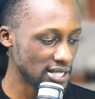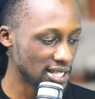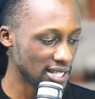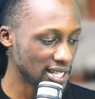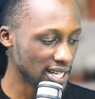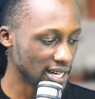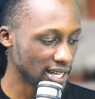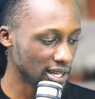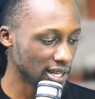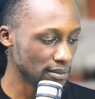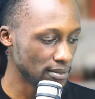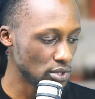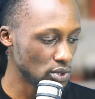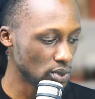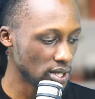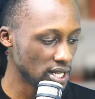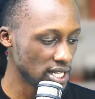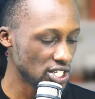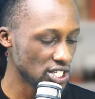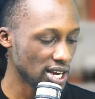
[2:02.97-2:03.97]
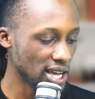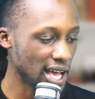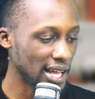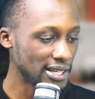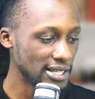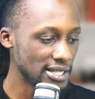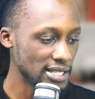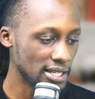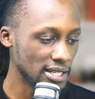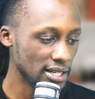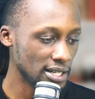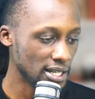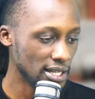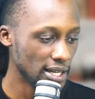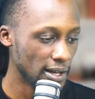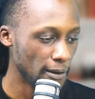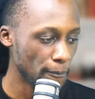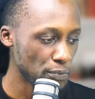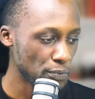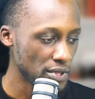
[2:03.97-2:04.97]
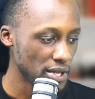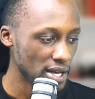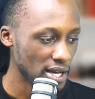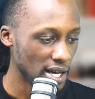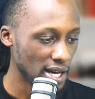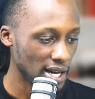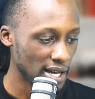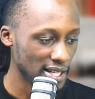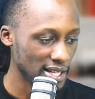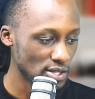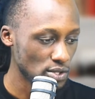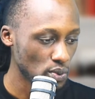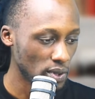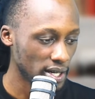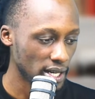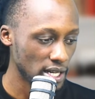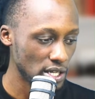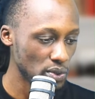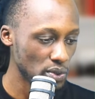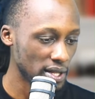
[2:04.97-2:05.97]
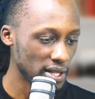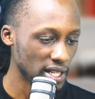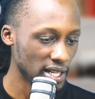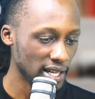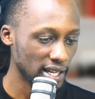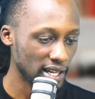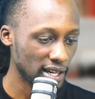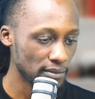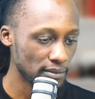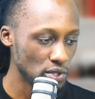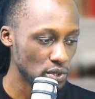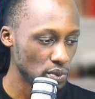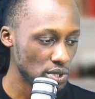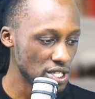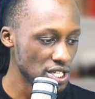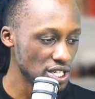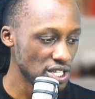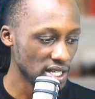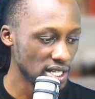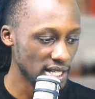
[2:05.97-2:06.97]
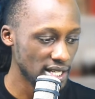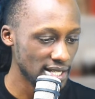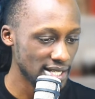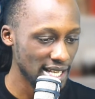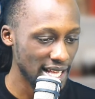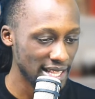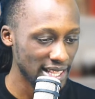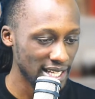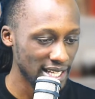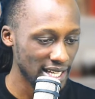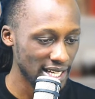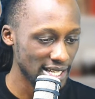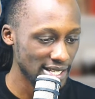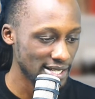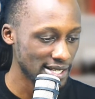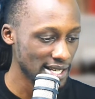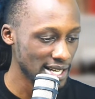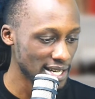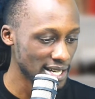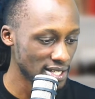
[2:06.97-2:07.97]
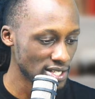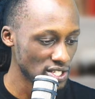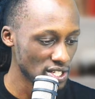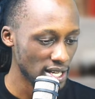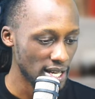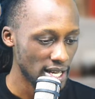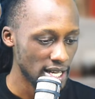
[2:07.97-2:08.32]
and then I come to niche hunter. That's what I do, and then I come to t-shirts, and then I search,